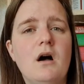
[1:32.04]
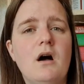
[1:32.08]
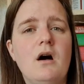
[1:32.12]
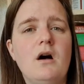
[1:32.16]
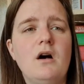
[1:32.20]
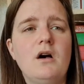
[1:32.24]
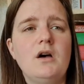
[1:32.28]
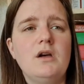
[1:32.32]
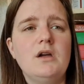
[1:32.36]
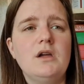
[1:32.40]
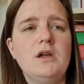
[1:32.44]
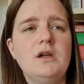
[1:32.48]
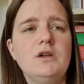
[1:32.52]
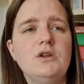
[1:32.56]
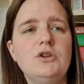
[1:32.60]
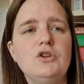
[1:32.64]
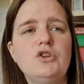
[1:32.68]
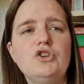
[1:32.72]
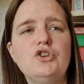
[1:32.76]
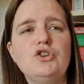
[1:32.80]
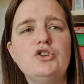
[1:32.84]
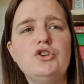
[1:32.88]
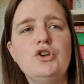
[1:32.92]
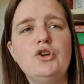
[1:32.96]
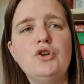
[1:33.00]
I
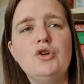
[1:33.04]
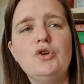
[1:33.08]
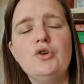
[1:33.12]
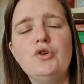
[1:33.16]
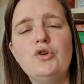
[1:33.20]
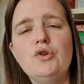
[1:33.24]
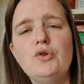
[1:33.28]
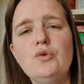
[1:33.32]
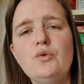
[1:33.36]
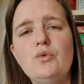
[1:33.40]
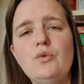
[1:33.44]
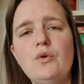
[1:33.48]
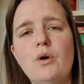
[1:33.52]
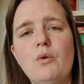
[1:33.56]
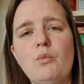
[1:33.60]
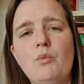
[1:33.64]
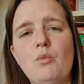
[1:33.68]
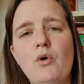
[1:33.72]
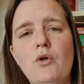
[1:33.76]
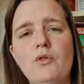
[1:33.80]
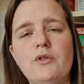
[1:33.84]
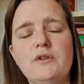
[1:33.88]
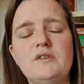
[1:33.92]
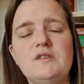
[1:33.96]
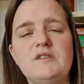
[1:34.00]
knew
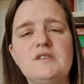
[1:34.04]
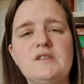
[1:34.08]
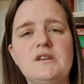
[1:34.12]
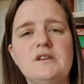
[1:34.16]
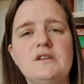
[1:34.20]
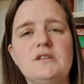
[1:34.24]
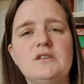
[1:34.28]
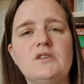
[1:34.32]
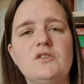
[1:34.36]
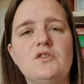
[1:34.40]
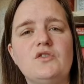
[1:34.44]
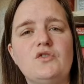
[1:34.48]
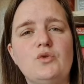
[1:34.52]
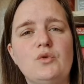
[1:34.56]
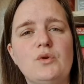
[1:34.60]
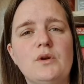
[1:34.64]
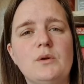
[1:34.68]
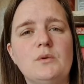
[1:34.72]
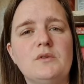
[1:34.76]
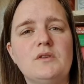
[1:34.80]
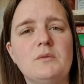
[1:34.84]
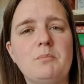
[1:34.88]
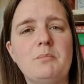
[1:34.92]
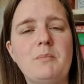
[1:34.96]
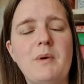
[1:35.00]
what this
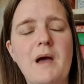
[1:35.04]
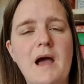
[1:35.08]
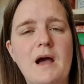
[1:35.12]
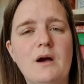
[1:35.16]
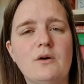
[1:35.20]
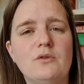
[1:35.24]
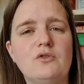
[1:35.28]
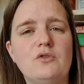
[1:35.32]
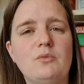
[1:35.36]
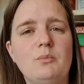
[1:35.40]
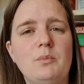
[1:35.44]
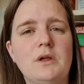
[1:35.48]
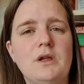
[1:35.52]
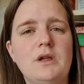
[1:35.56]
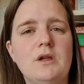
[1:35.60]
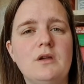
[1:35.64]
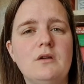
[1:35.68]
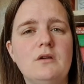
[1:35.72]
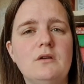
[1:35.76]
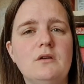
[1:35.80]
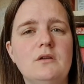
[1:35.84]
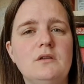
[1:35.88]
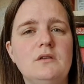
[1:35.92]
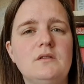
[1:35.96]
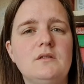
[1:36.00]
story was about
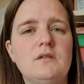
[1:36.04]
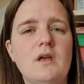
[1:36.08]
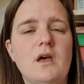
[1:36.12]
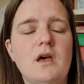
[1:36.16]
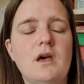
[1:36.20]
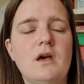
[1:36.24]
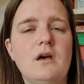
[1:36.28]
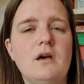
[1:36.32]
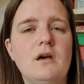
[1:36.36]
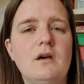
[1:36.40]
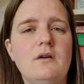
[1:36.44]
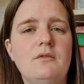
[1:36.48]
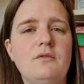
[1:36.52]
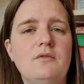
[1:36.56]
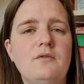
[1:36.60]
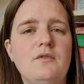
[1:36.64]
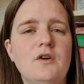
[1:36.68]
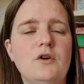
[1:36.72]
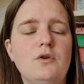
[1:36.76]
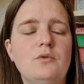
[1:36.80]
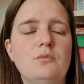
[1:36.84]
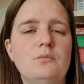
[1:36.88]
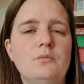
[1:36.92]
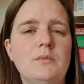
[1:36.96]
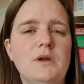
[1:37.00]
because a
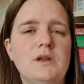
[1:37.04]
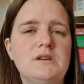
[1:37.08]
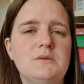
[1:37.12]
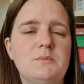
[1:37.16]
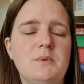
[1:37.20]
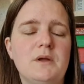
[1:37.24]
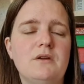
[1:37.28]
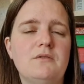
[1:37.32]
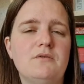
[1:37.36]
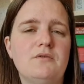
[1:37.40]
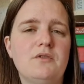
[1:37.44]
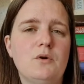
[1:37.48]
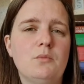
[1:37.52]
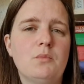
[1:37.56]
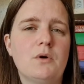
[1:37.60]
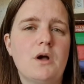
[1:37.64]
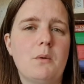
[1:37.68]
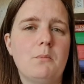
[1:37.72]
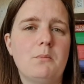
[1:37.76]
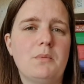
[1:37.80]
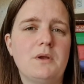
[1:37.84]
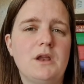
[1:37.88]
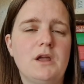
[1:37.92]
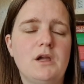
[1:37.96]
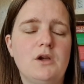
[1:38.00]
film independent film
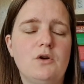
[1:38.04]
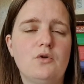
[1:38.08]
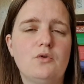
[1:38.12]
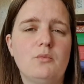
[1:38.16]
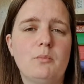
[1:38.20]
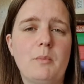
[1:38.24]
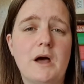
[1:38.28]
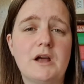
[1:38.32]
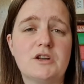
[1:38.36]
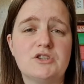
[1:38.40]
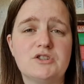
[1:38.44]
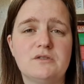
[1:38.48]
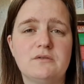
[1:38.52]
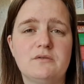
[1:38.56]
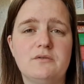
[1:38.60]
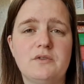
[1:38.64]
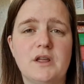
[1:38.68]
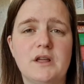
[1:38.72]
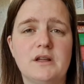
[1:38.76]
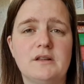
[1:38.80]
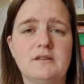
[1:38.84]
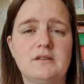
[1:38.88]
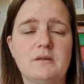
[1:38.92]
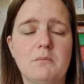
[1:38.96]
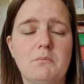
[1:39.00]
company called Passion
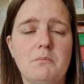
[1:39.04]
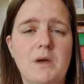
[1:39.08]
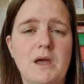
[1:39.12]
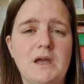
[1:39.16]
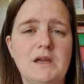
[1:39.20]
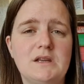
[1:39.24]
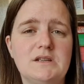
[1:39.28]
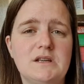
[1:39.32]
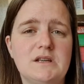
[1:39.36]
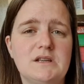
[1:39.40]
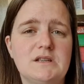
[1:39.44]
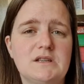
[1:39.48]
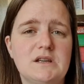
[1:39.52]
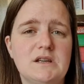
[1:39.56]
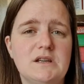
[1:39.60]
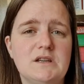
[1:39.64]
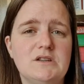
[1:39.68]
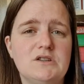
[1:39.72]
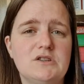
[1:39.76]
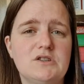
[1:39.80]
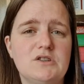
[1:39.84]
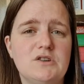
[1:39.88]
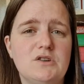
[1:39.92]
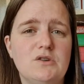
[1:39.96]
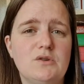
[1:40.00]
Flicks made it
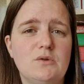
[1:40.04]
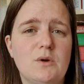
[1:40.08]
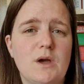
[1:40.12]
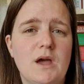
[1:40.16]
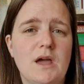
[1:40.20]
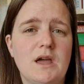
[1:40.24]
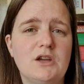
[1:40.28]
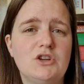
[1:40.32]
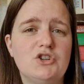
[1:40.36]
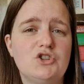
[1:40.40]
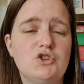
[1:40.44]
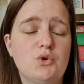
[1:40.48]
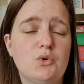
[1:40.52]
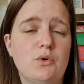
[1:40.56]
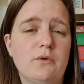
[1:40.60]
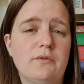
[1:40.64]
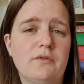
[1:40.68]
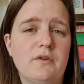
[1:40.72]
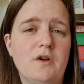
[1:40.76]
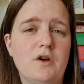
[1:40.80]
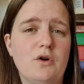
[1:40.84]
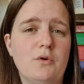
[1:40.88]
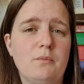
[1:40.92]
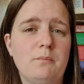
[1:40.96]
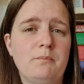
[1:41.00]
into a short
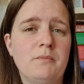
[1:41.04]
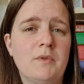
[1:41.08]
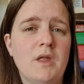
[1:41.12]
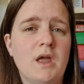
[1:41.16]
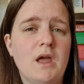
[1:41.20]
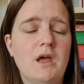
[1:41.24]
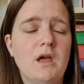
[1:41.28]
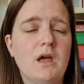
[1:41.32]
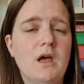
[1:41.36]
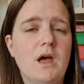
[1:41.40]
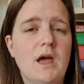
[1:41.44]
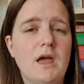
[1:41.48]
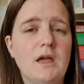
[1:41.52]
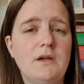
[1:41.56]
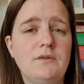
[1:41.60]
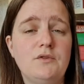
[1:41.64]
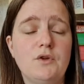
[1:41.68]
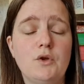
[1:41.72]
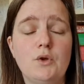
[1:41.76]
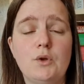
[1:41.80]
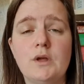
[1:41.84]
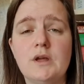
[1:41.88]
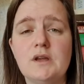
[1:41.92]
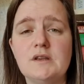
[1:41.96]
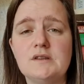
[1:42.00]
film a
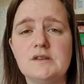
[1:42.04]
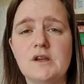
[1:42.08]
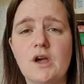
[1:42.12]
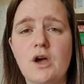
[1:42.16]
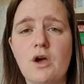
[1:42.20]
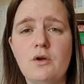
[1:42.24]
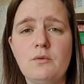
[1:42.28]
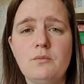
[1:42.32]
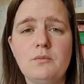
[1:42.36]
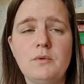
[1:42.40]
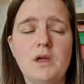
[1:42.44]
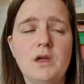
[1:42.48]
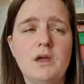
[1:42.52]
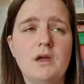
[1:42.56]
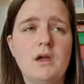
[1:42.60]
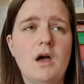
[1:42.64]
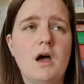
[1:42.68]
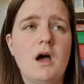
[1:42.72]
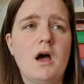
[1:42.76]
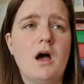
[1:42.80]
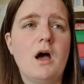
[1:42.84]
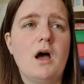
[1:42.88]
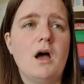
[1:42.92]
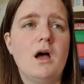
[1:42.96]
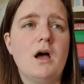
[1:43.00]
few years ago,
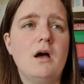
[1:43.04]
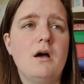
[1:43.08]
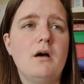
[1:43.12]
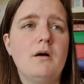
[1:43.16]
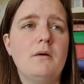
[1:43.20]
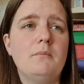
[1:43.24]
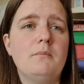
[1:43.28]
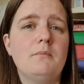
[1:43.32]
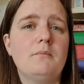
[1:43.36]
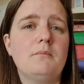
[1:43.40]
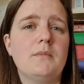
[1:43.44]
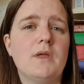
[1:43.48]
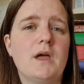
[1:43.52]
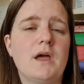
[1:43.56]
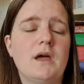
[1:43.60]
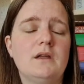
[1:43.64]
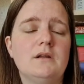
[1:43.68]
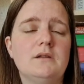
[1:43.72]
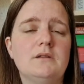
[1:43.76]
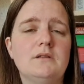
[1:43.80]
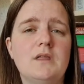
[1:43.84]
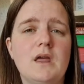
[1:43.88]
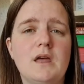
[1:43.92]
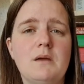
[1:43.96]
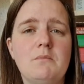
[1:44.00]
um,
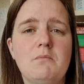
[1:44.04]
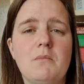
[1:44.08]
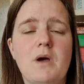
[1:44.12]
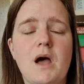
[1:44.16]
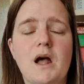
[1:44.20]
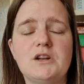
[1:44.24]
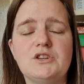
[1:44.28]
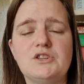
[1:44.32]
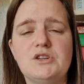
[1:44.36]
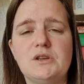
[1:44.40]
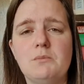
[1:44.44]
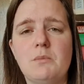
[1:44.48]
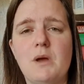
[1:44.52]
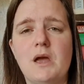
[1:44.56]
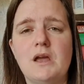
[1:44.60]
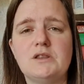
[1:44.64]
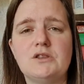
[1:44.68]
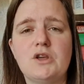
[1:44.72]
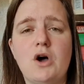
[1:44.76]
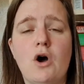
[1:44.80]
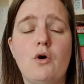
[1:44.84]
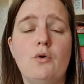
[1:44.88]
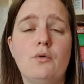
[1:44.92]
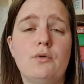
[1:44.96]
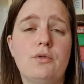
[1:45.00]
and they actually
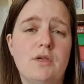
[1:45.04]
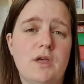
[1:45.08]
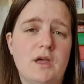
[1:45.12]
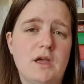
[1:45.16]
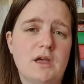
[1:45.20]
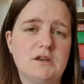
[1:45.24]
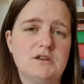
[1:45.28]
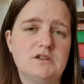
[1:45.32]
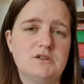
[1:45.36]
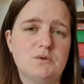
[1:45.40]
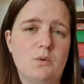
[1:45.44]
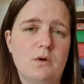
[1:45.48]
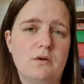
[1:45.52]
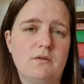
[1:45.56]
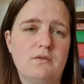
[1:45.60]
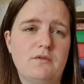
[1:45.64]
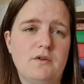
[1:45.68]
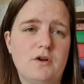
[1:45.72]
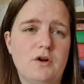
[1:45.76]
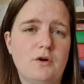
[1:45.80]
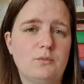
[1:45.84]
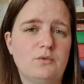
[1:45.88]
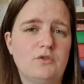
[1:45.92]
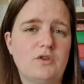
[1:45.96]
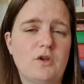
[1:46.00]
made the whole thing into one
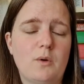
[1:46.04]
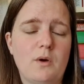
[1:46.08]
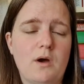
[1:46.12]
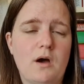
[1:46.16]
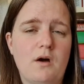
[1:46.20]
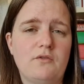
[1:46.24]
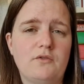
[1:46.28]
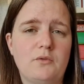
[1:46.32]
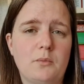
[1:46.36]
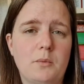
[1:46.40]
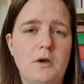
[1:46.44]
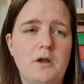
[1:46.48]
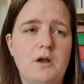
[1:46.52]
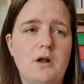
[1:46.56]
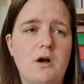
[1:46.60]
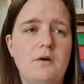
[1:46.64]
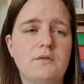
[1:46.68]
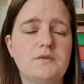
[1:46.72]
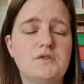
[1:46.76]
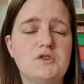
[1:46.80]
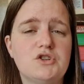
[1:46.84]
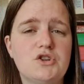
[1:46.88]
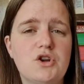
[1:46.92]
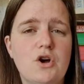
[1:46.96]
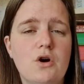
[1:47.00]
film. So Afterburn,
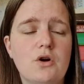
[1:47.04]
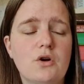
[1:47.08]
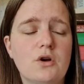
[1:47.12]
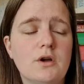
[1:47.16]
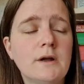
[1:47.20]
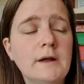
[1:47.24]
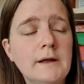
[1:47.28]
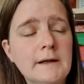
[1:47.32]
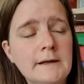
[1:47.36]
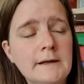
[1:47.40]
Aftershock.